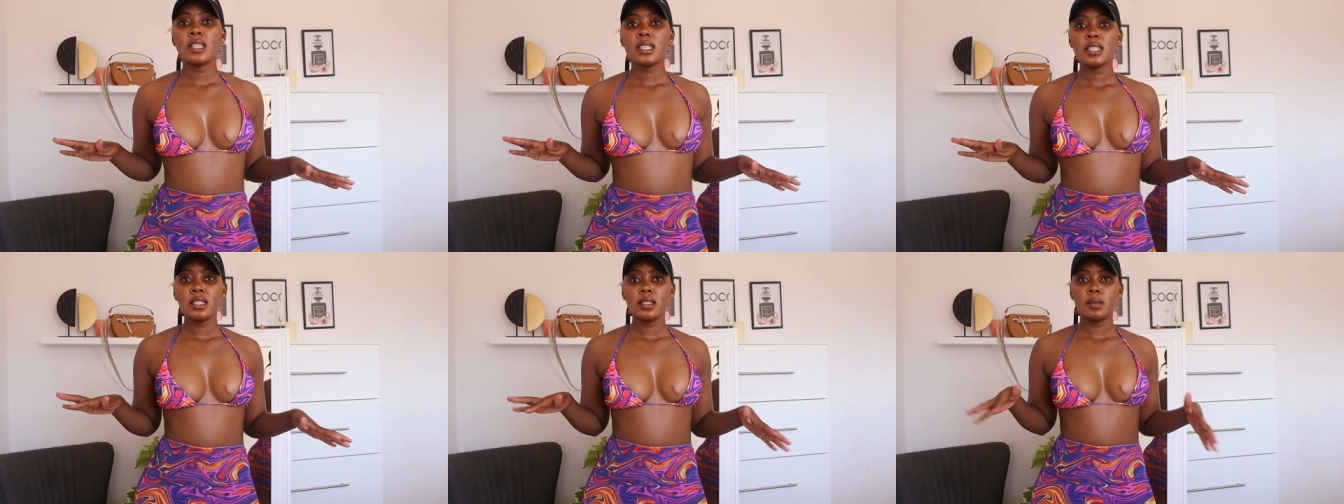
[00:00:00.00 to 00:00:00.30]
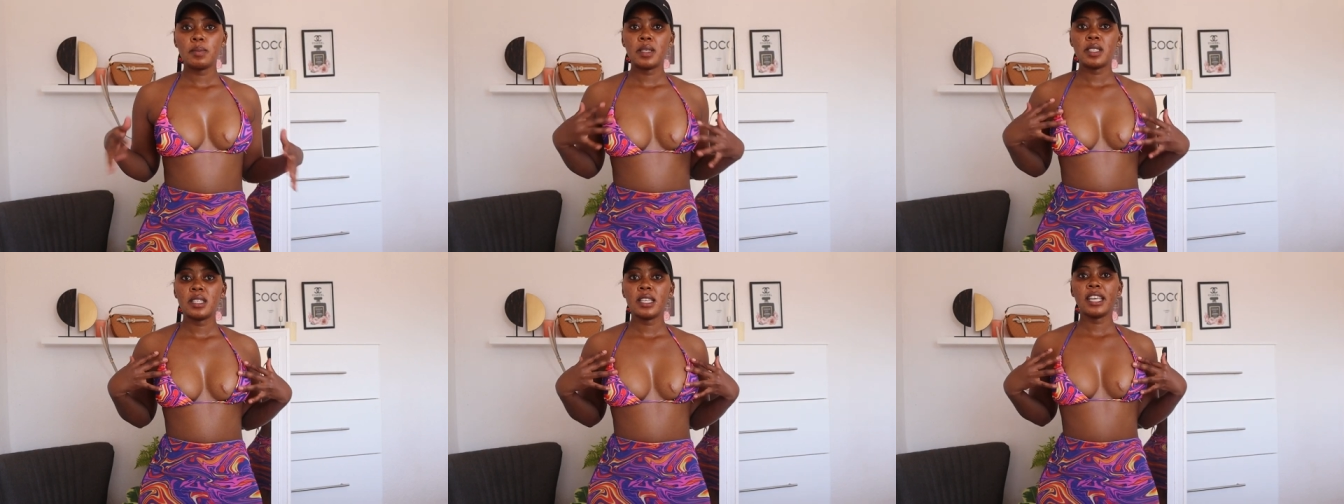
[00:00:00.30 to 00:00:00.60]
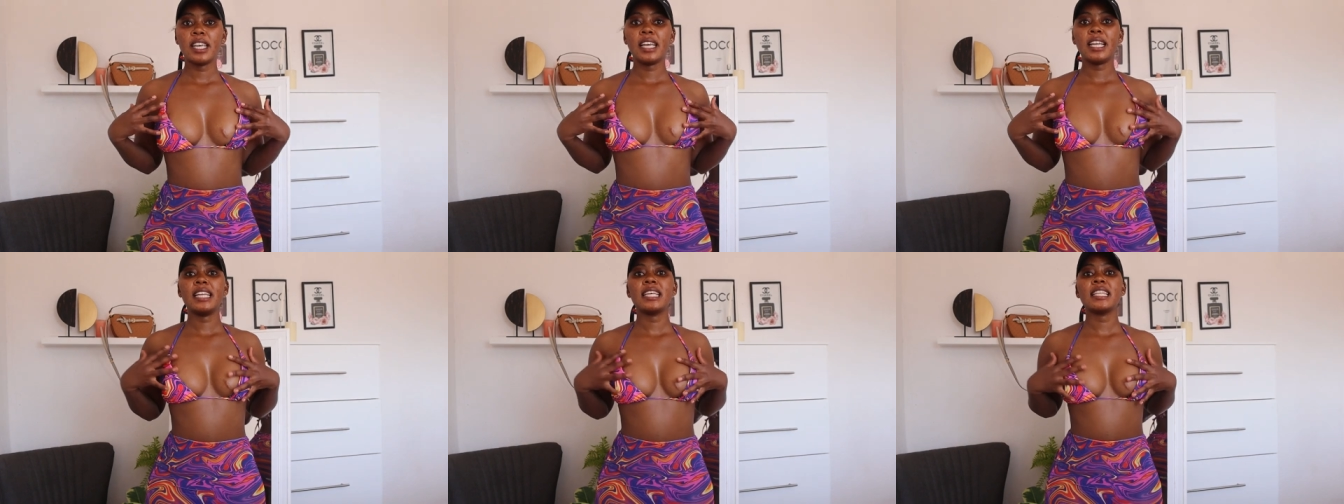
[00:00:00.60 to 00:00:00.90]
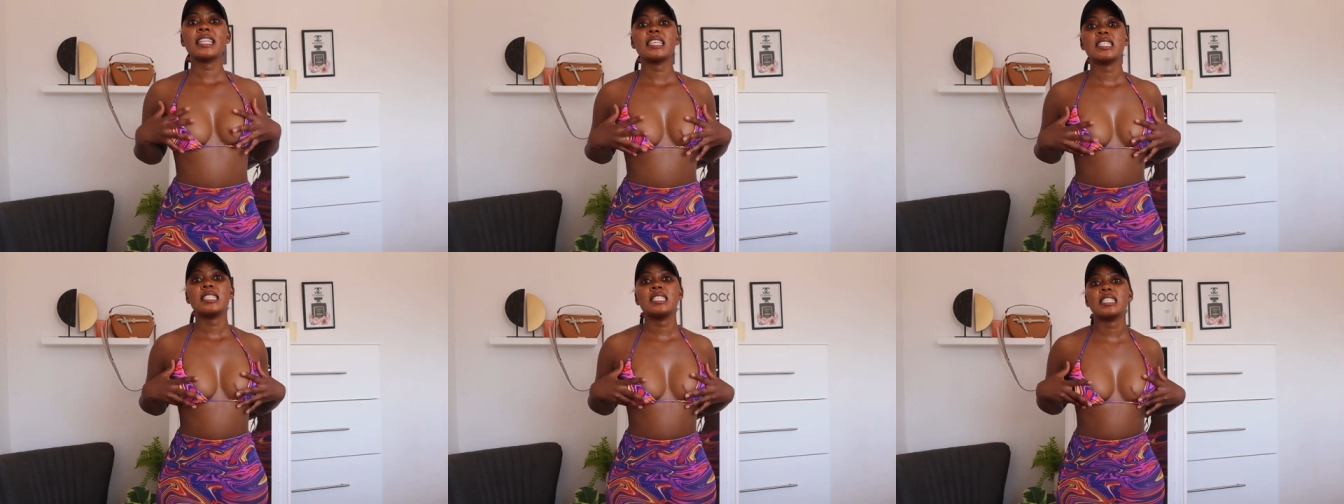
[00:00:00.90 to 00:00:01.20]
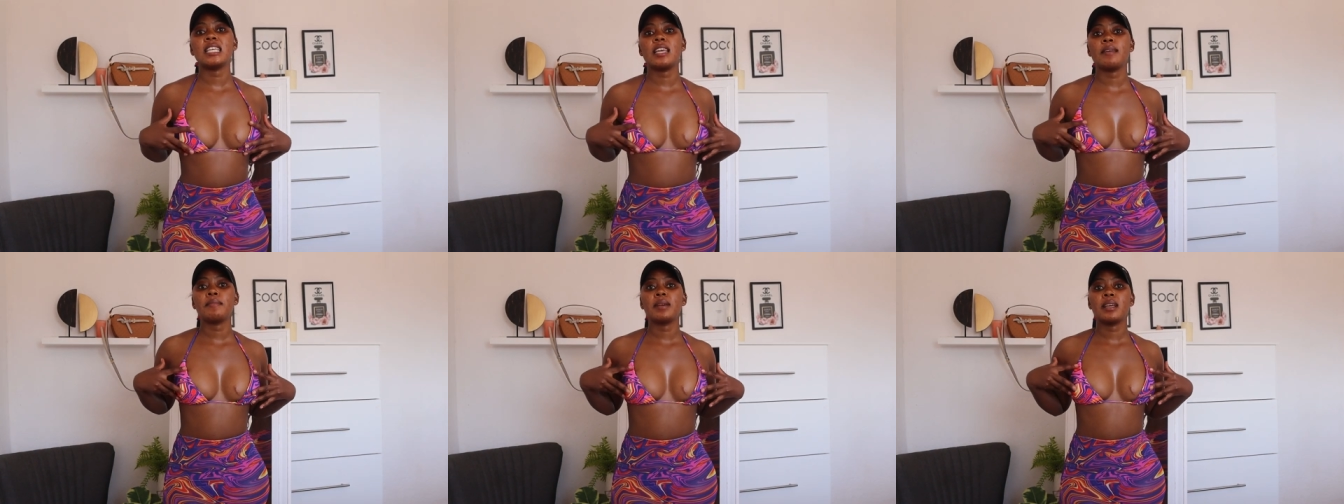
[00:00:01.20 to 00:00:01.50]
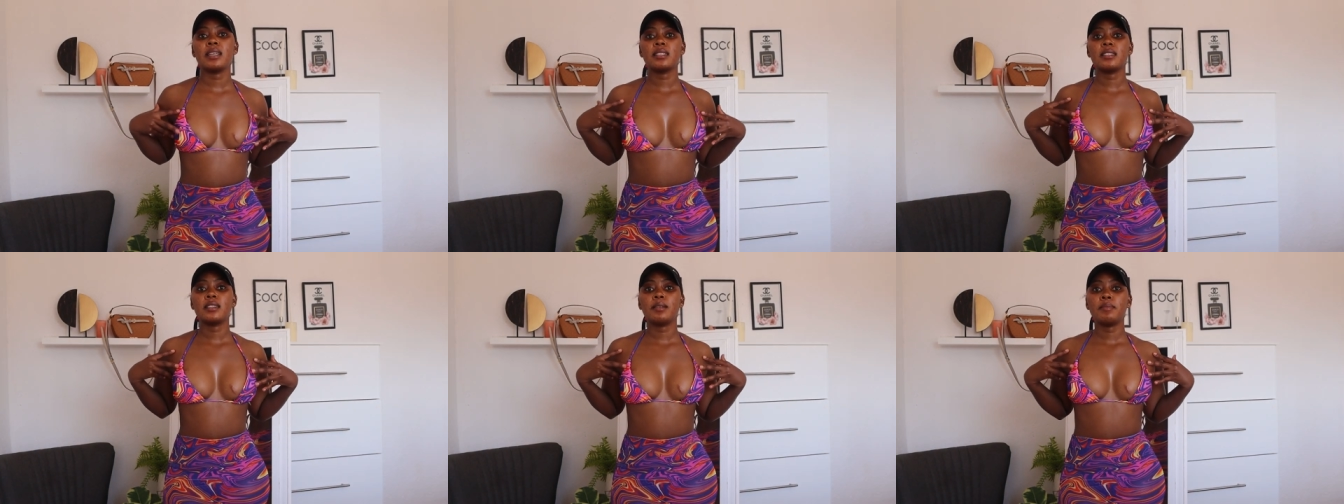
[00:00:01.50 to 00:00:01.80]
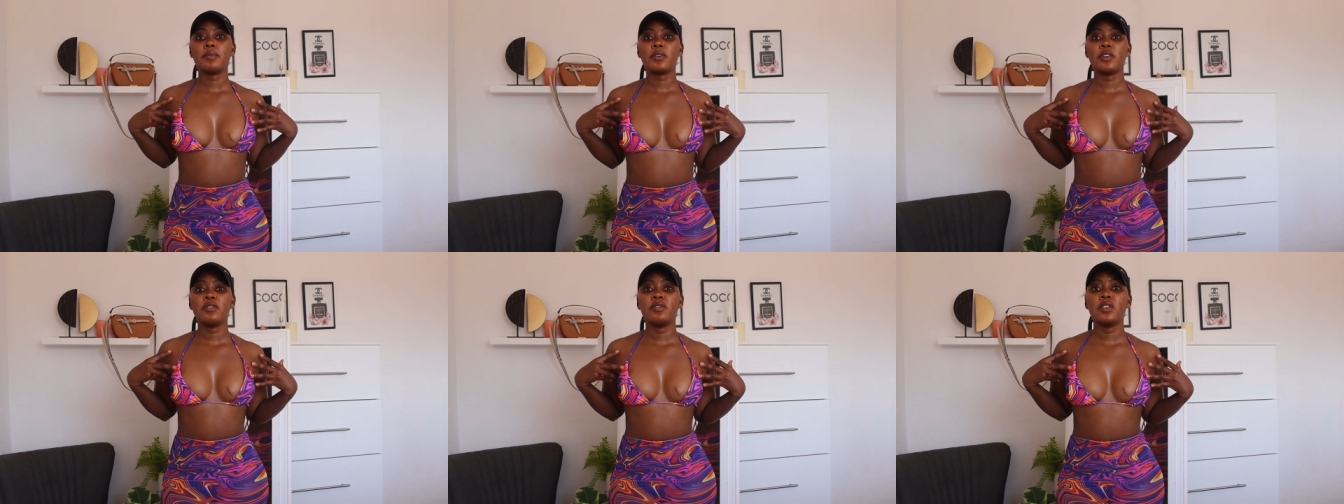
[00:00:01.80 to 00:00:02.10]
this is basically the same as the
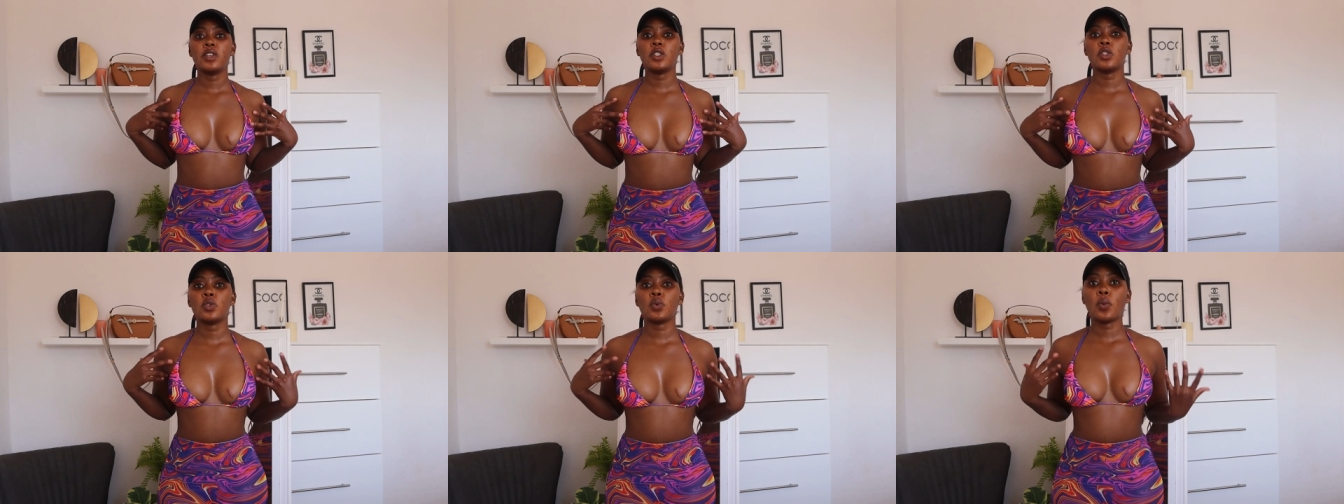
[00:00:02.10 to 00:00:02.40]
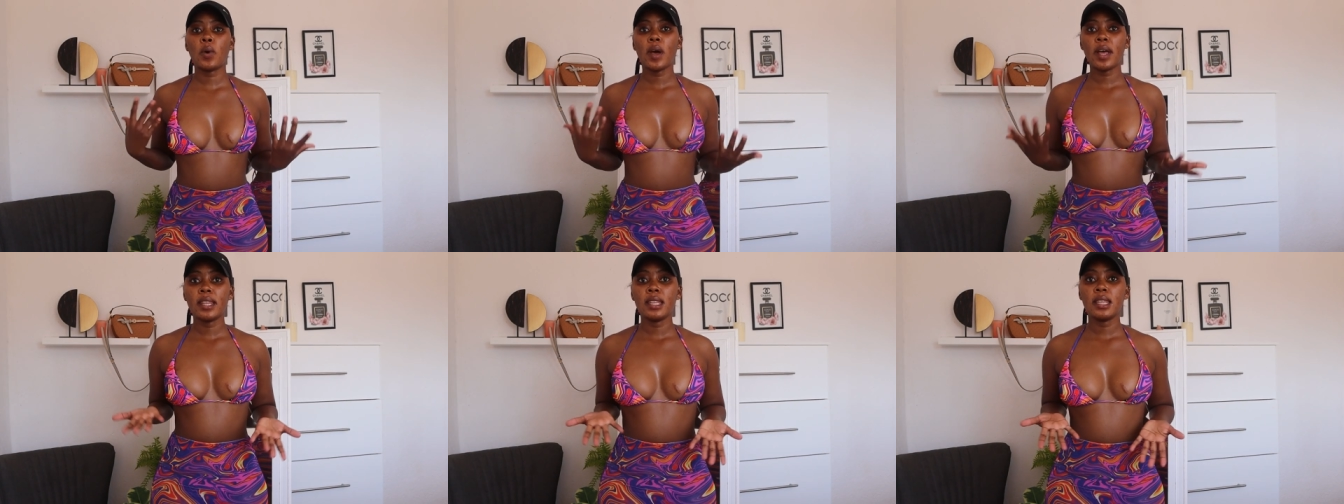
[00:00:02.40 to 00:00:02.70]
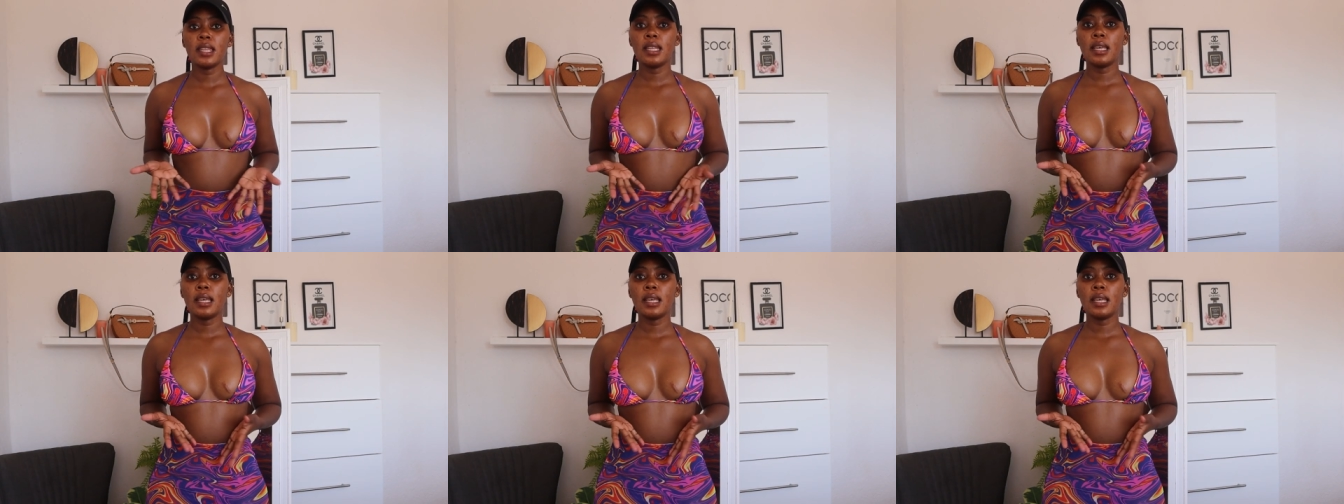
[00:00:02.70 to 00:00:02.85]
previous one.